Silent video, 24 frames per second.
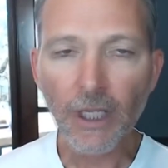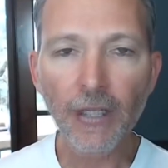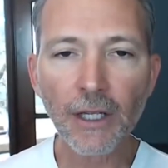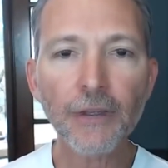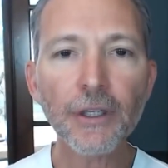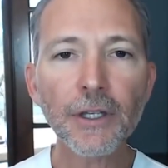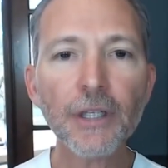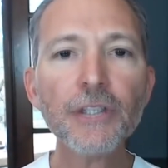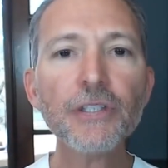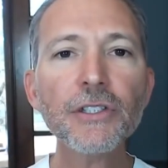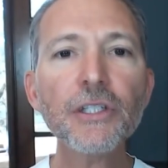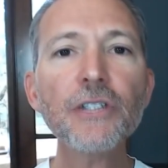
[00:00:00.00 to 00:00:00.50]

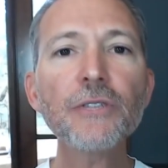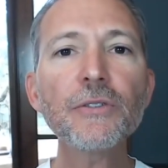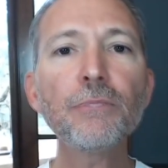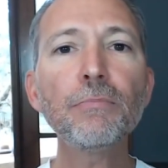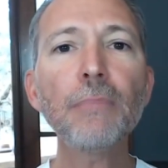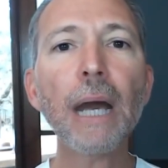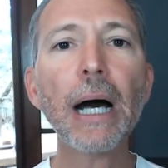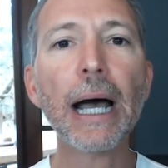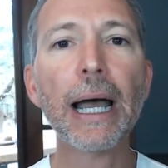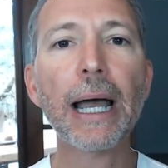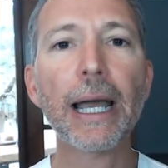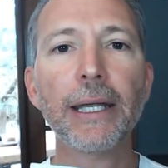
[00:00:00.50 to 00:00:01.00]
this is
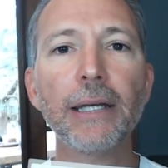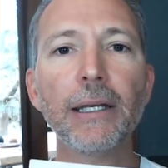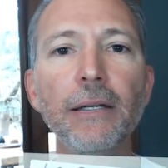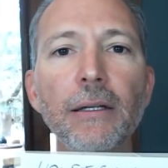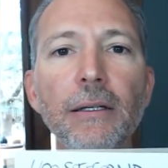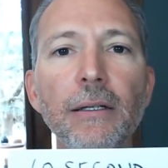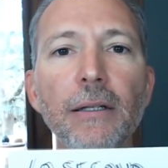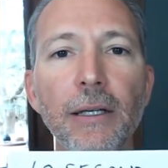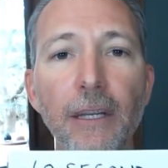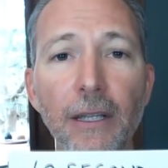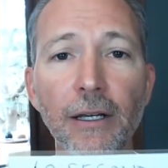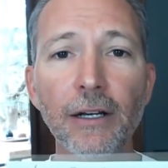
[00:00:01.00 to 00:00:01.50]

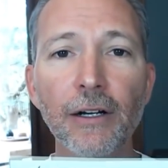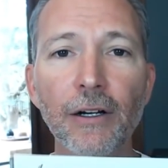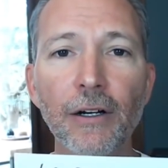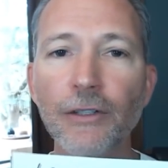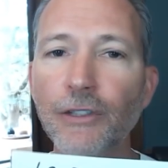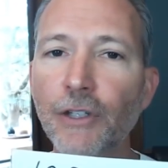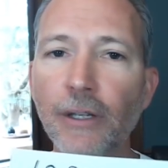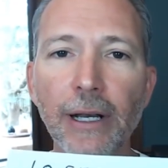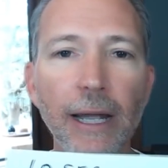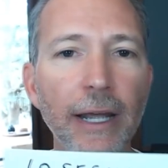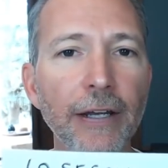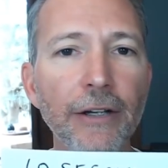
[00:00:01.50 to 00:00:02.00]
mine here,
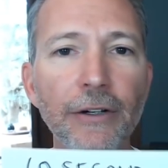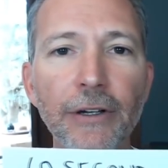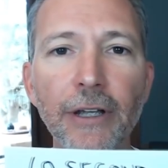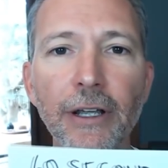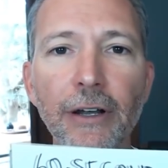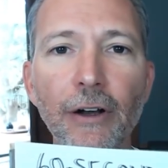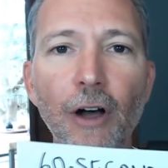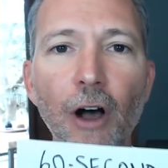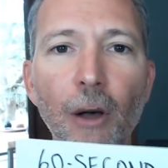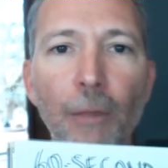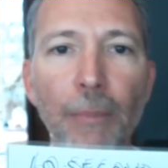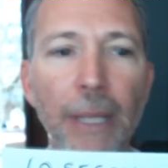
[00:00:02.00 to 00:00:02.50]
so now you're
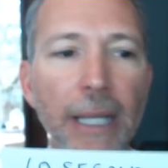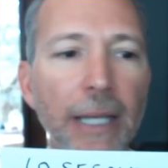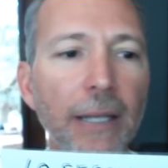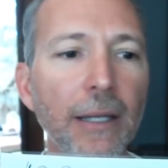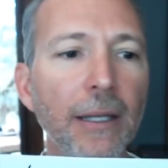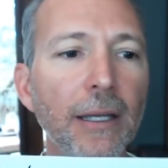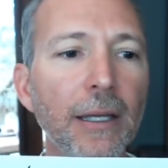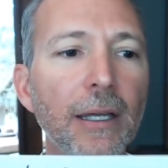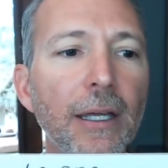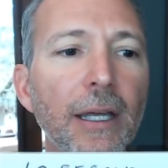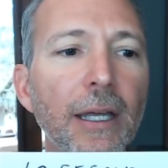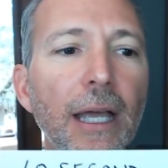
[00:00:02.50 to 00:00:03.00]
getting all
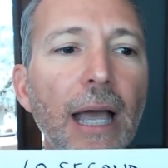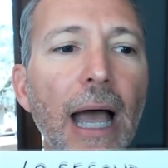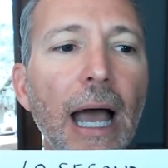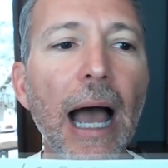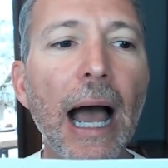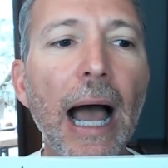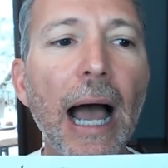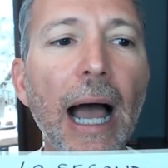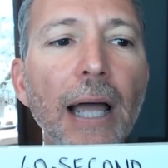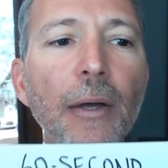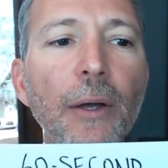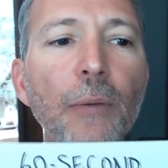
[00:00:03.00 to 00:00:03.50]
me.
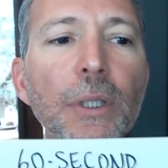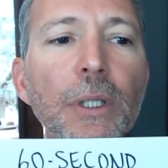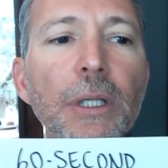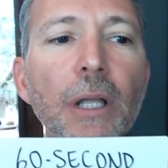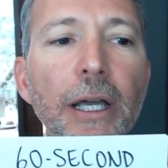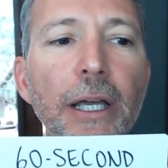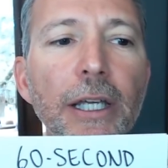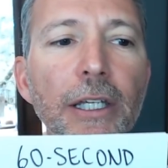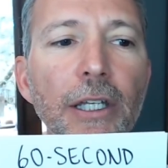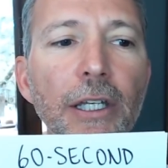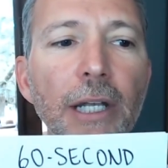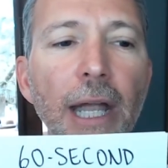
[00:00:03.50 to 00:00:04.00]
I would
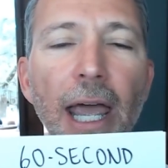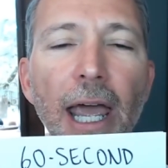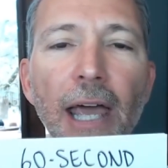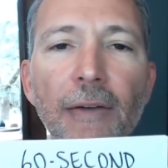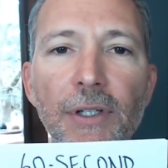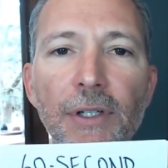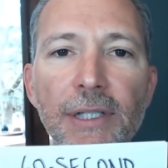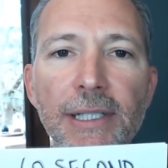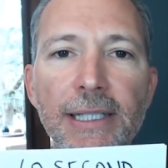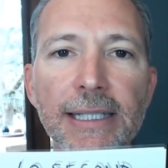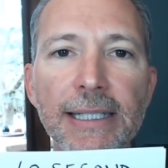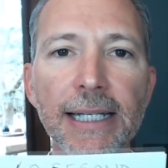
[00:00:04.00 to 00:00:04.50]
like you to have
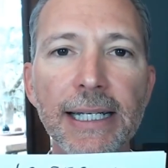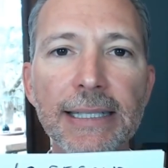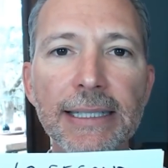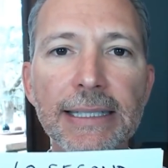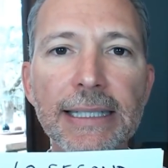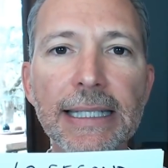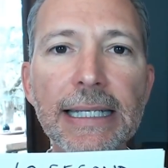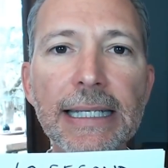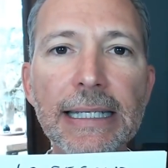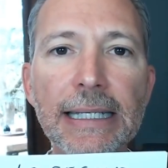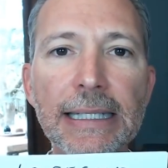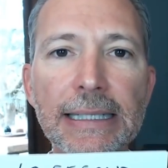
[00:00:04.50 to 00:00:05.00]
a
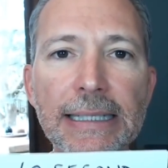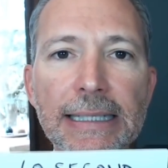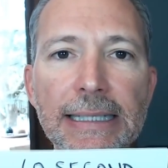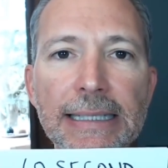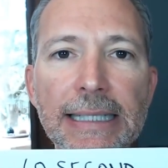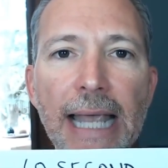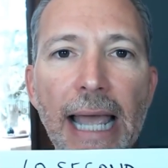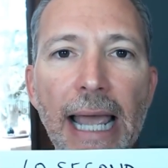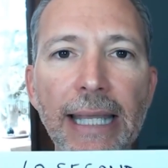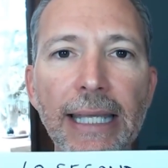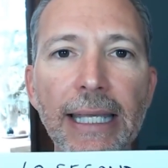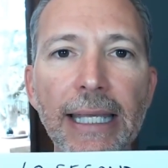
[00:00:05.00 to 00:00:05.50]

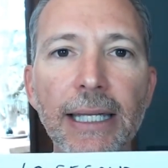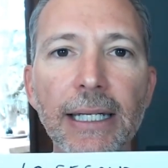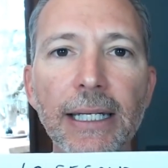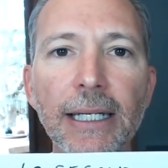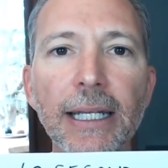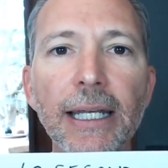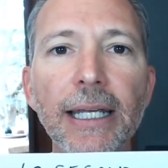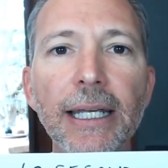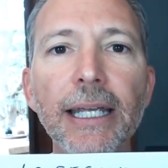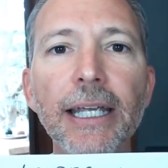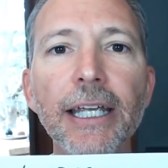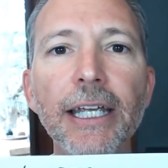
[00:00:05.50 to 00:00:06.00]
60-second
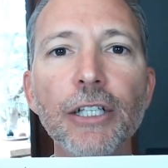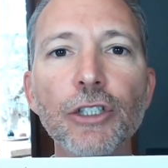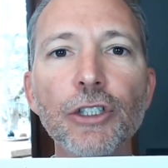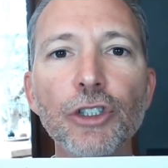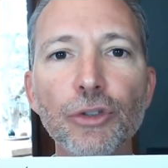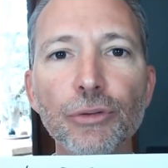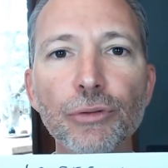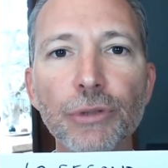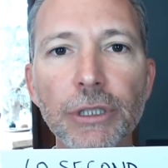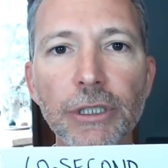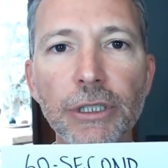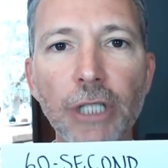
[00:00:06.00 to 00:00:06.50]

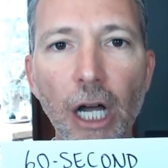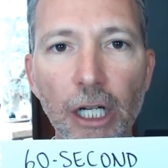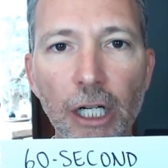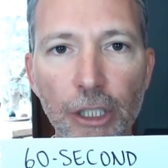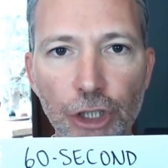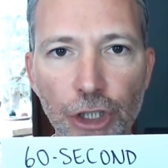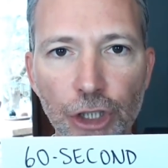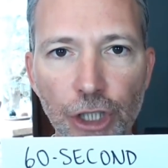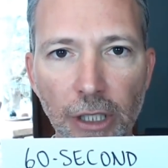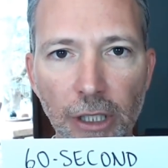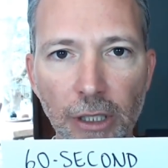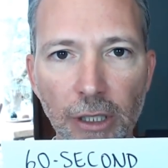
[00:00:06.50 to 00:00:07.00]

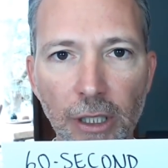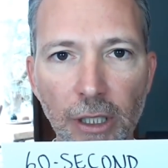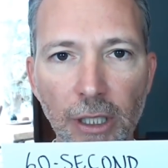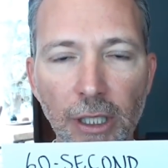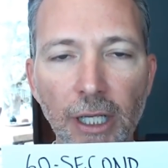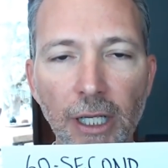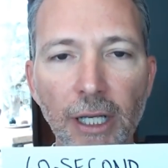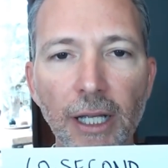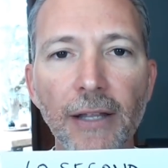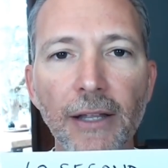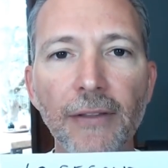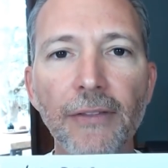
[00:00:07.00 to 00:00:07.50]
introduction
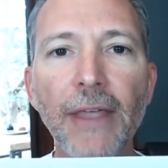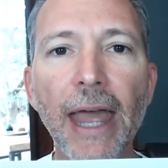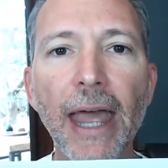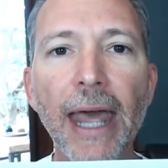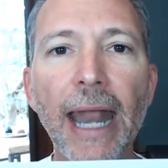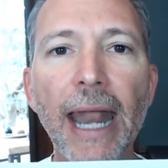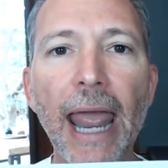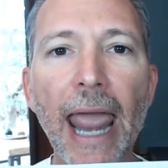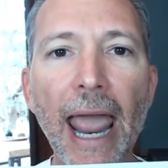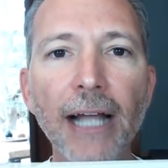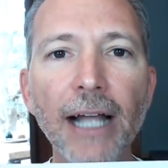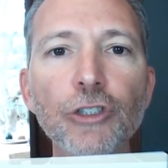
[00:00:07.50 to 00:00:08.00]

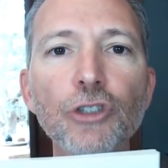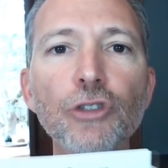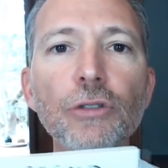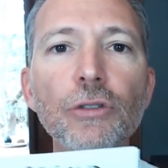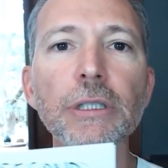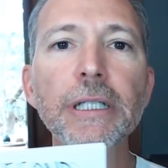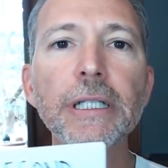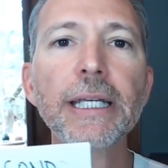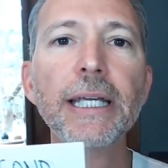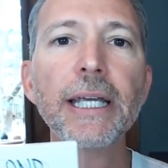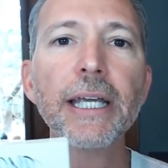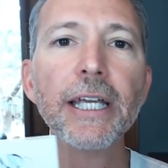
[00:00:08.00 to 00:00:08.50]
that
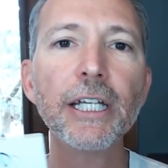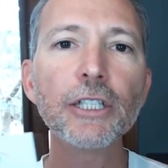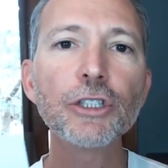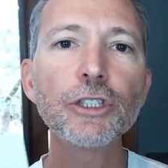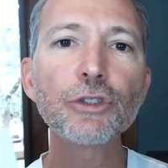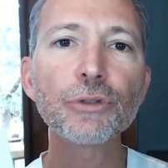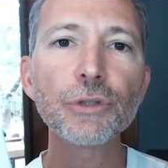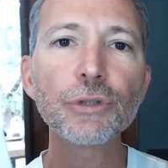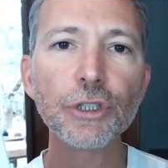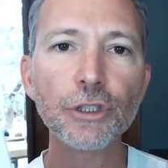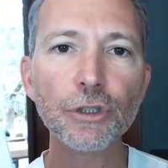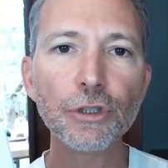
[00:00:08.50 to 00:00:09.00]
actually
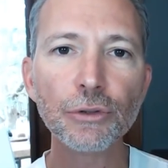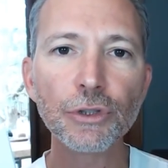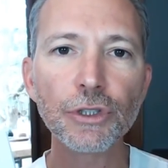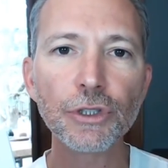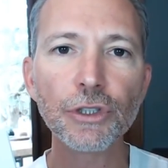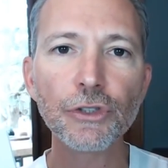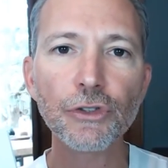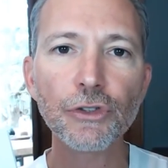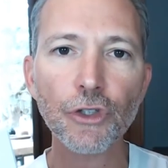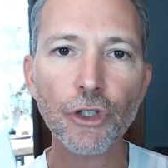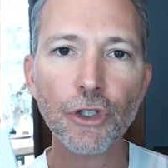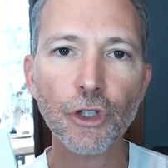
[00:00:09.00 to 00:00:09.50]

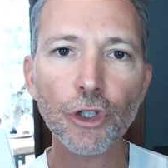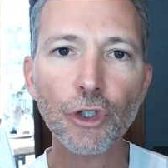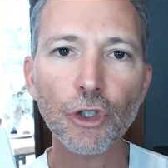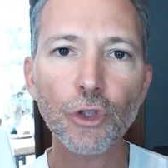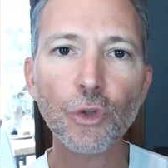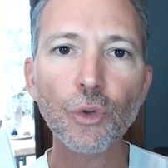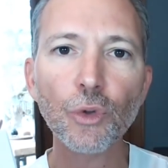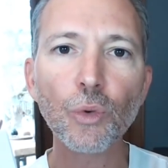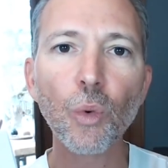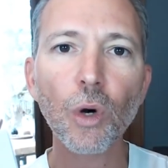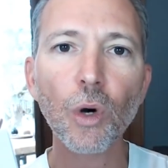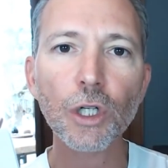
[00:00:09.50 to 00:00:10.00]
introduces
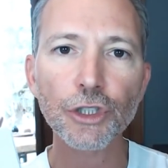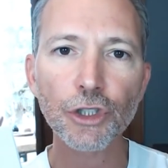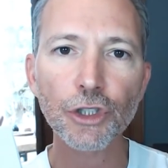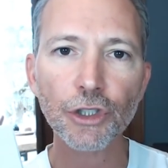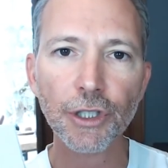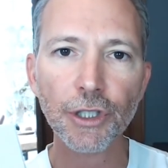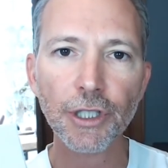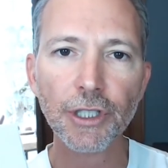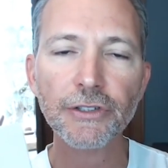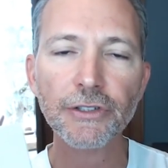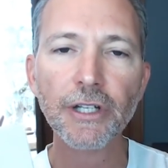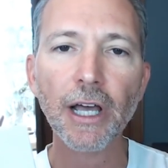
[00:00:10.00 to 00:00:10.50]
you, what you're
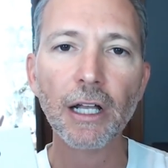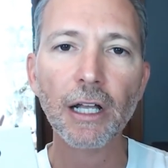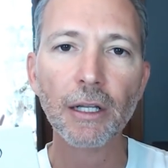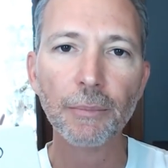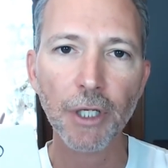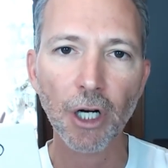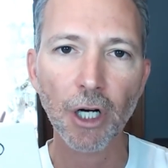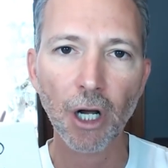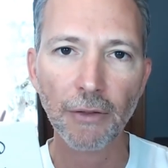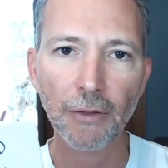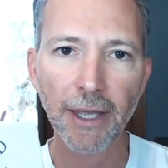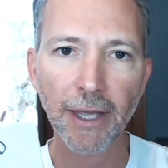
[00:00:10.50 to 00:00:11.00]
going to tell them,
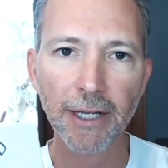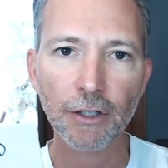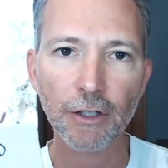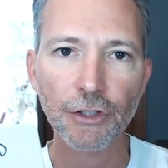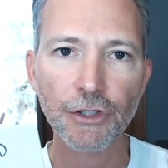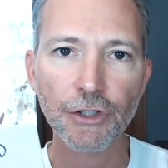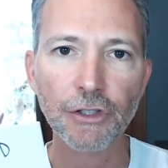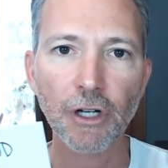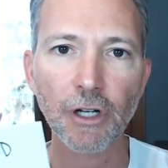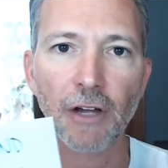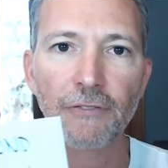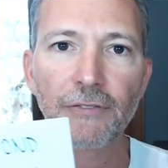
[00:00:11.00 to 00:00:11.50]
and all that
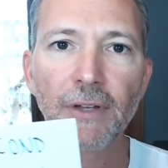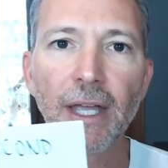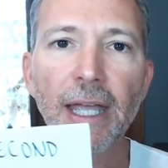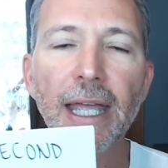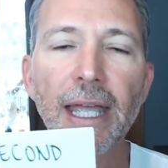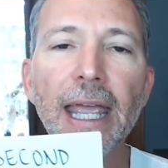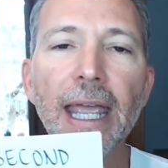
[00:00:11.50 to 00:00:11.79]
good stuff,